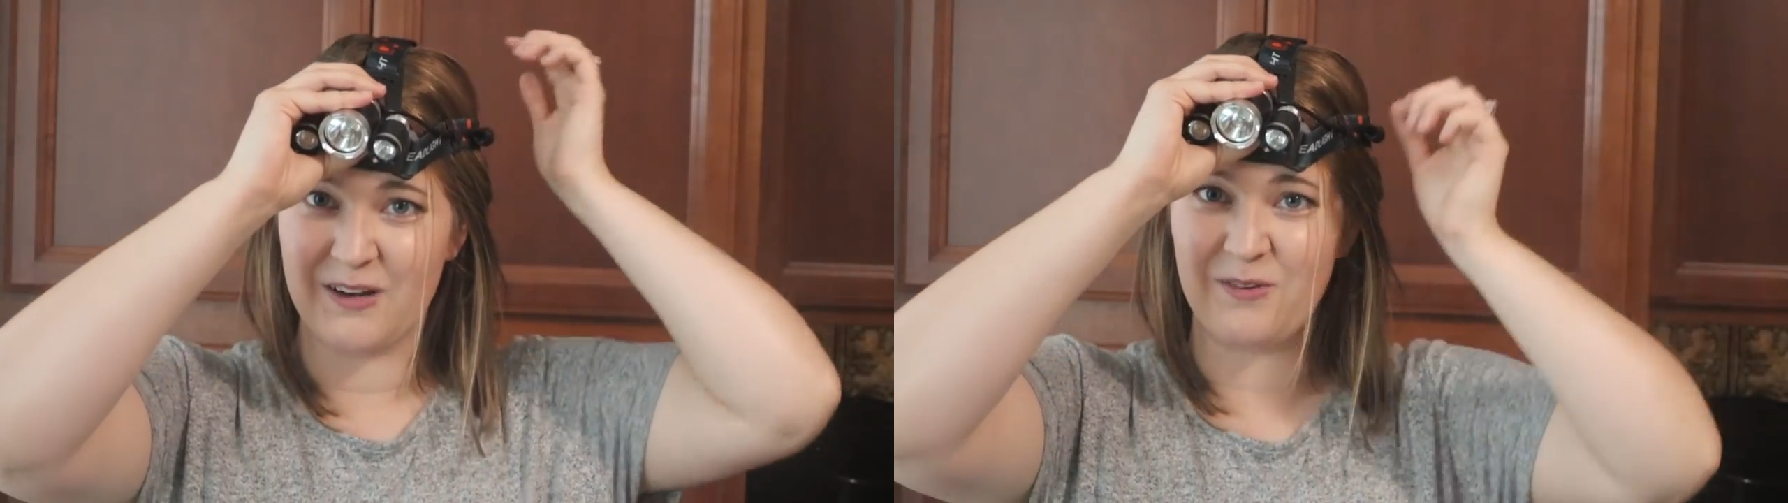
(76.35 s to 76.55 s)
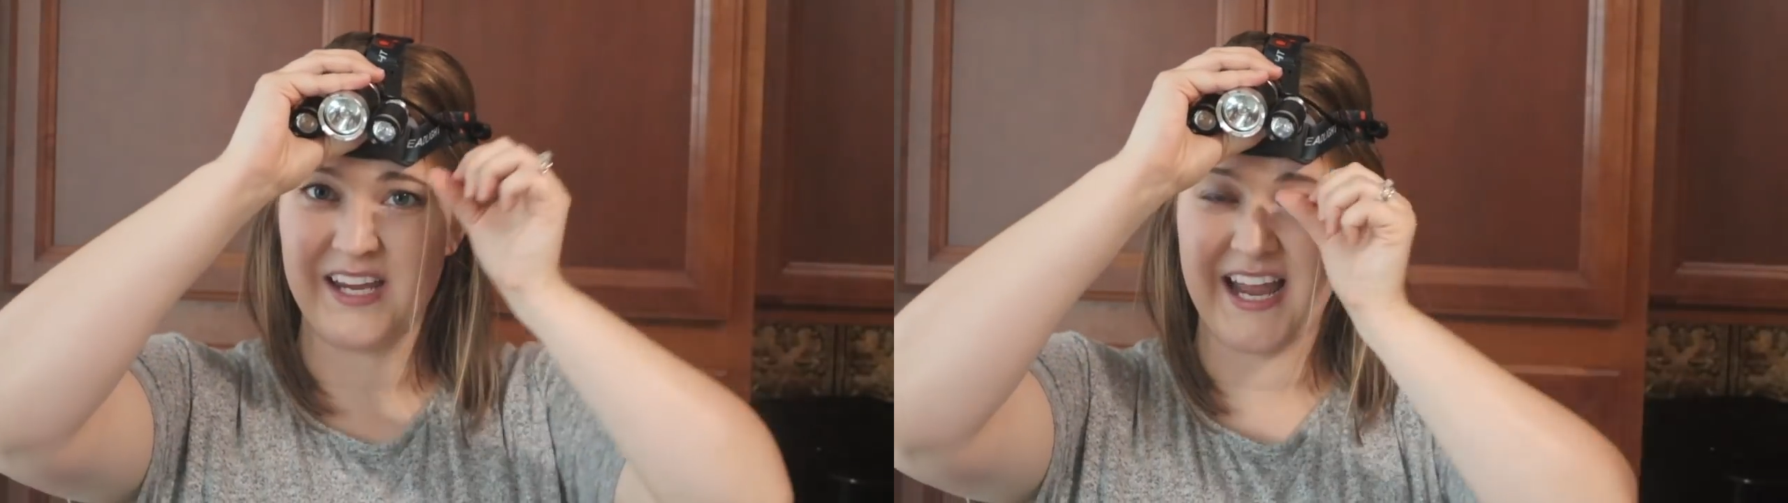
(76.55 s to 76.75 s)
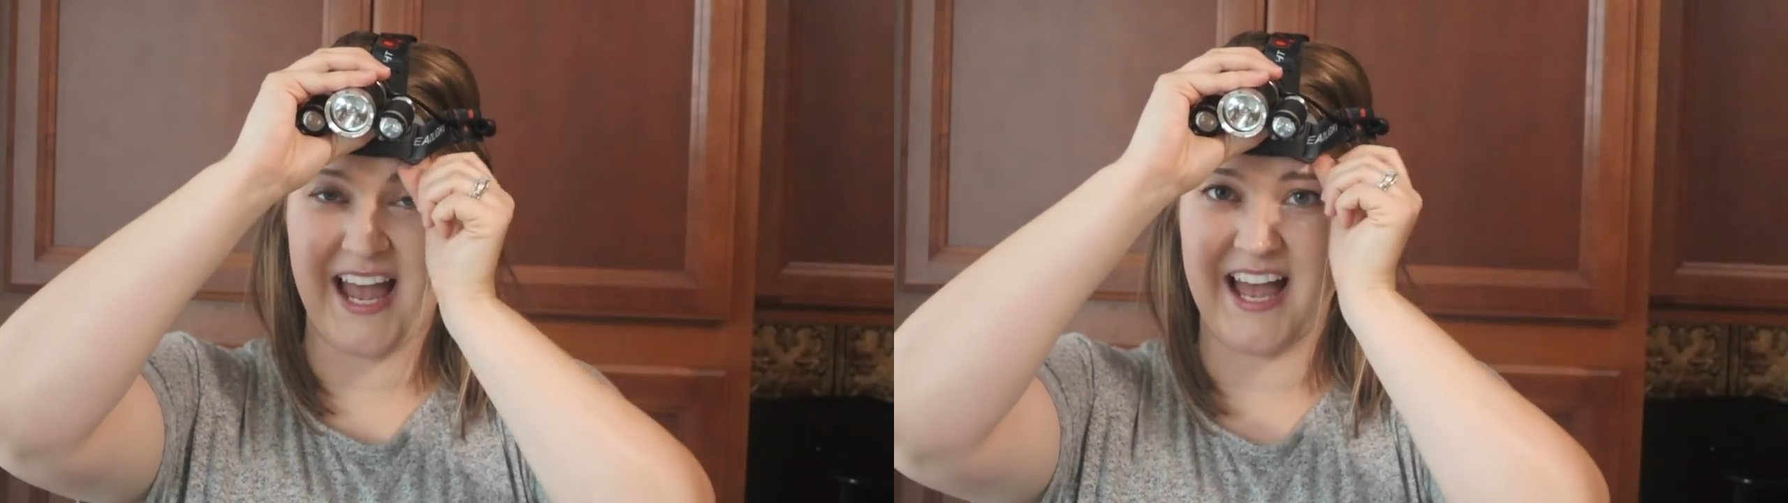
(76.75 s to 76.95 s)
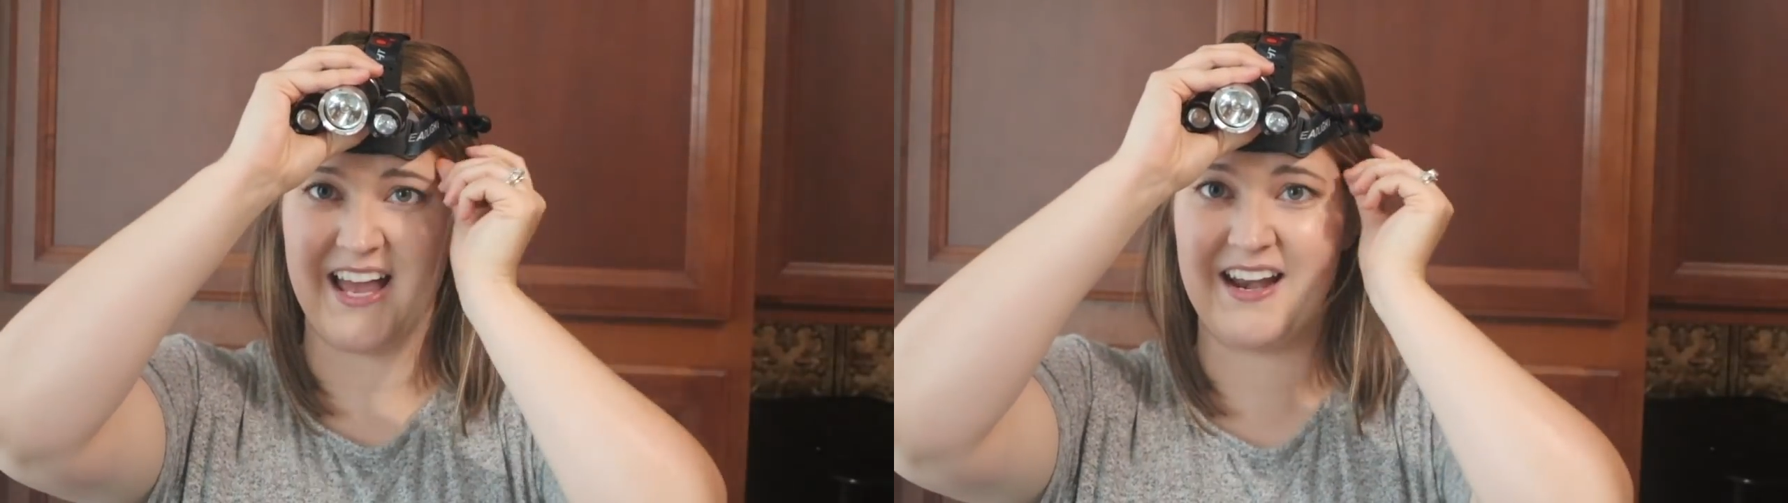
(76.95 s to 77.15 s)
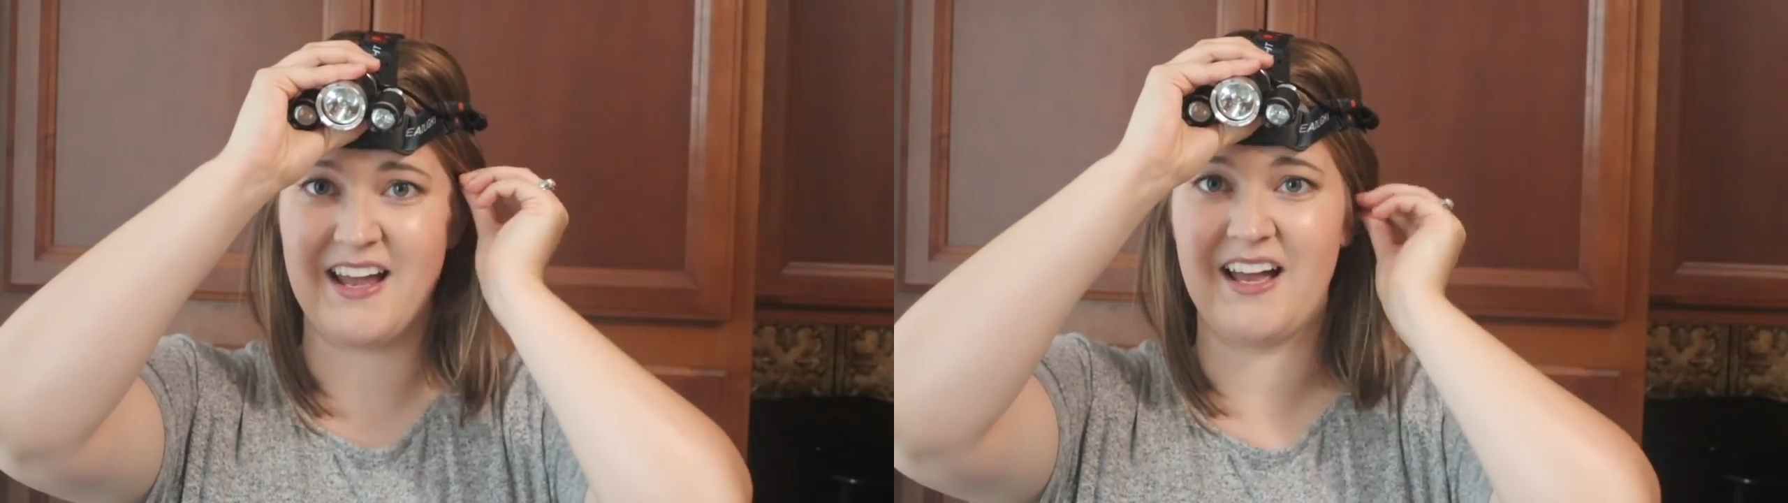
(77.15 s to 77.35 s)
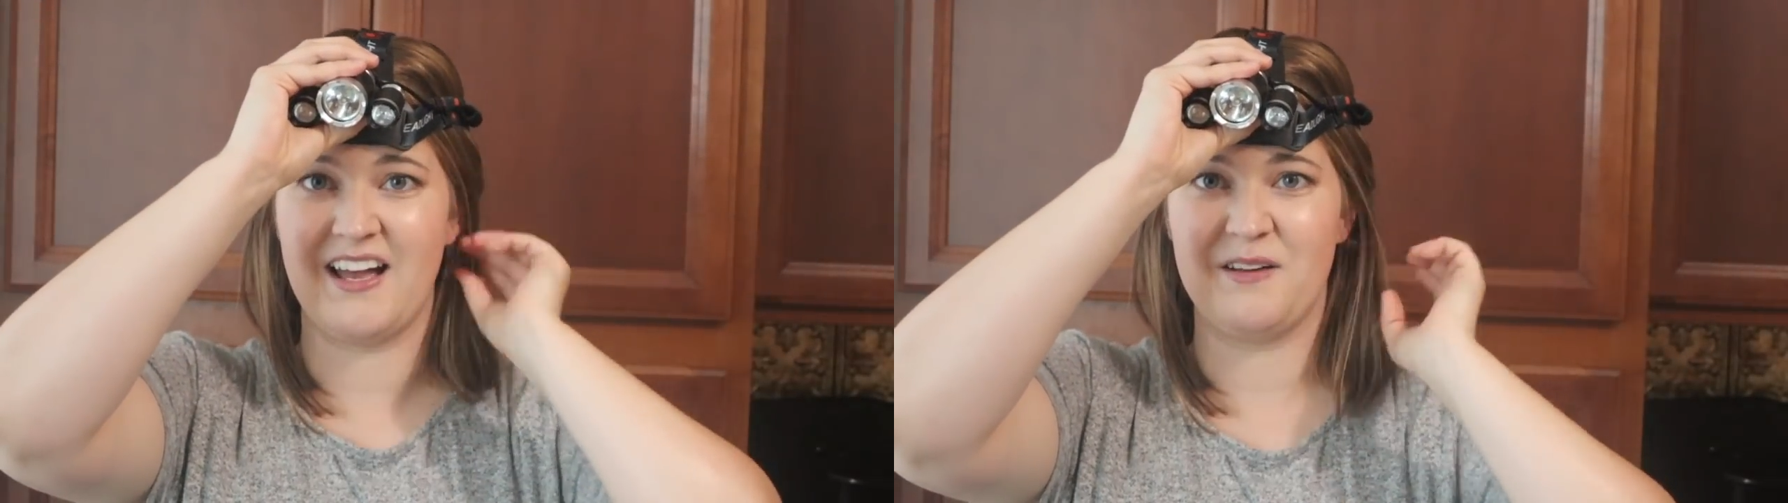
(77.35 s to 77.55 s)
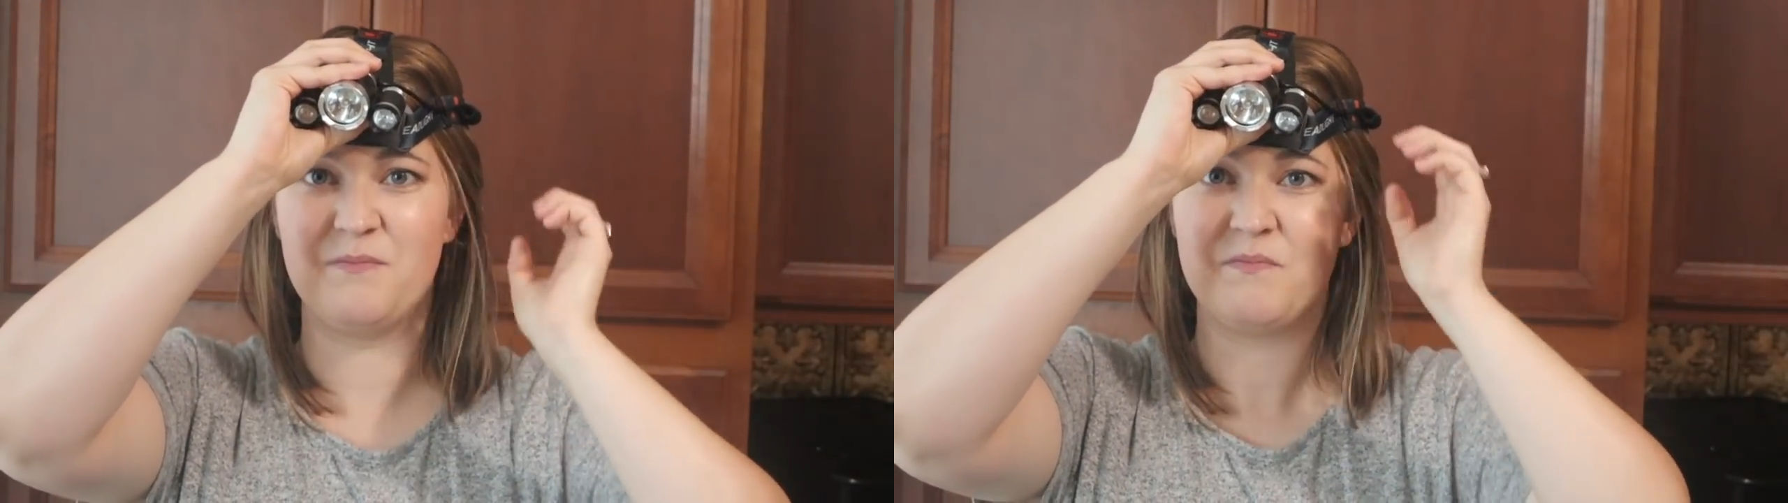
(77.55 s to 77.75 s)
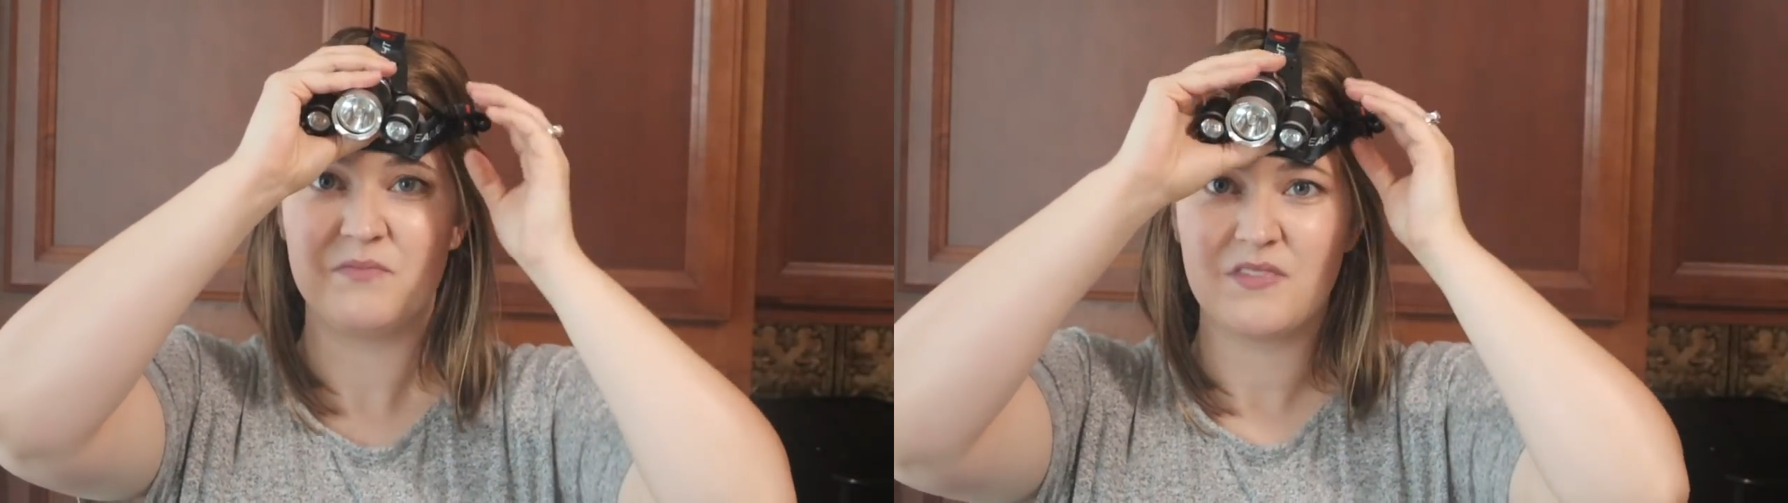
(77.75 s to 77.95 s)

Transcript: and we had